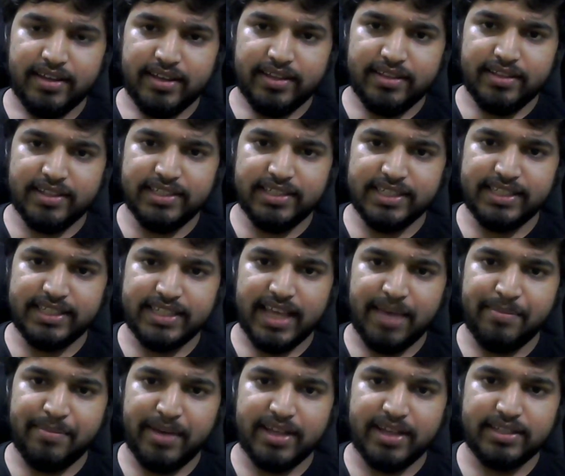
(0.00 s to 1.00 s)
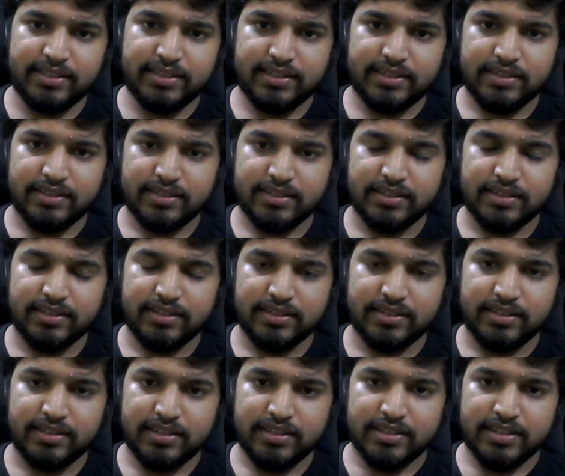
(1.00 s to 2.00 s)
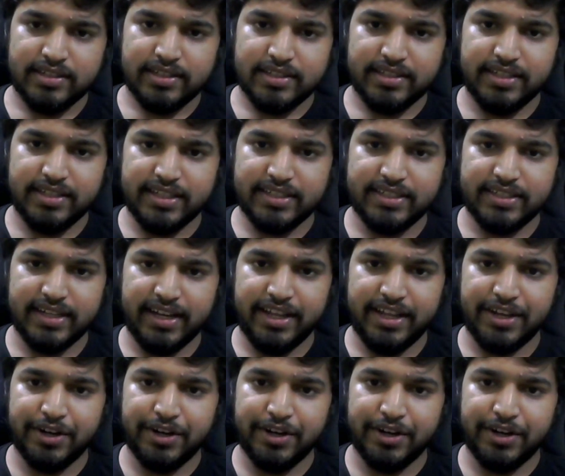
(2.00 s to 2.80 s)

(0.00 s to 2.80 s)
this is same as GCD